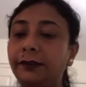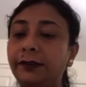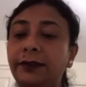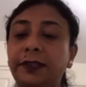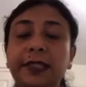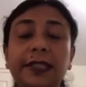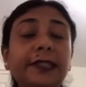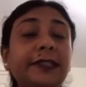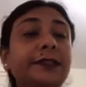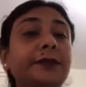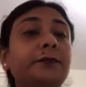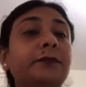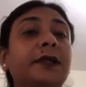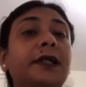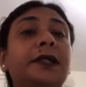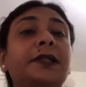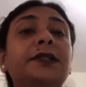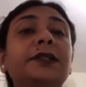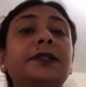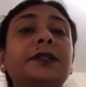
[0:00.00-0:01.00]
this
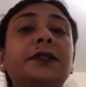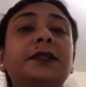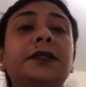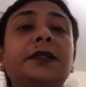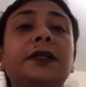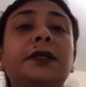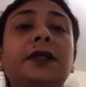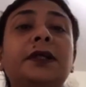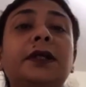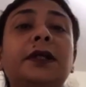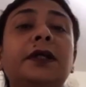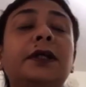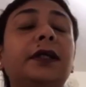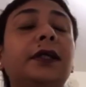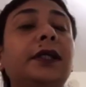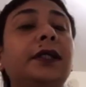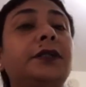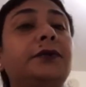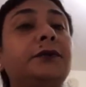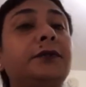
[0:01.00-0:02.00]
much
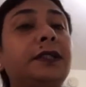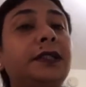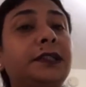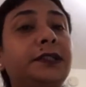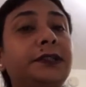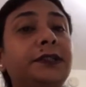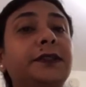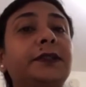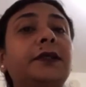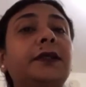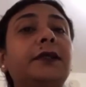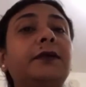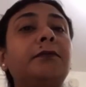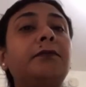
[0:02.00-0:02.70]
it was